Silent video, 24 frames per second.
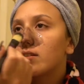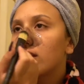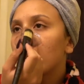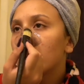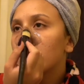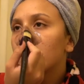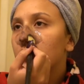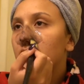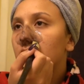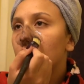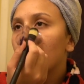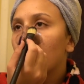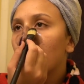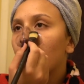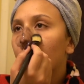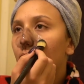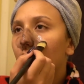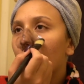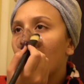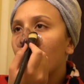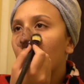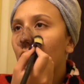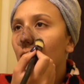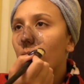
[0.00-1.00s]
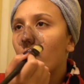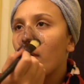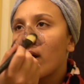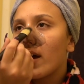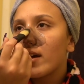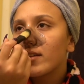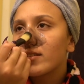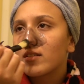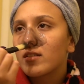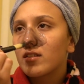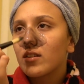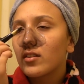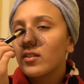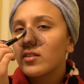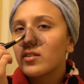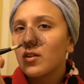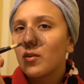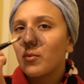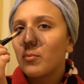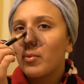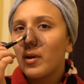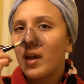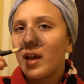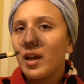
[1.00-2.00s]
says to apply the mask till it's
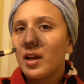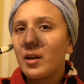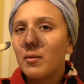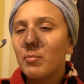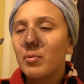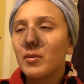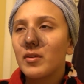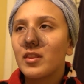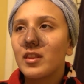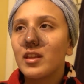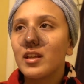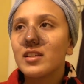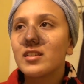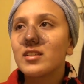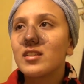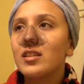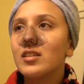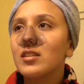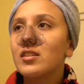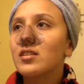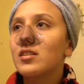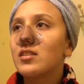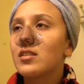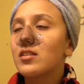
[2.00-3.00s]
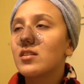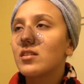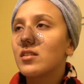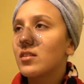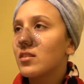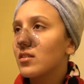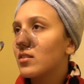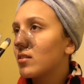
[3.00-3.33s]
opaque, but this is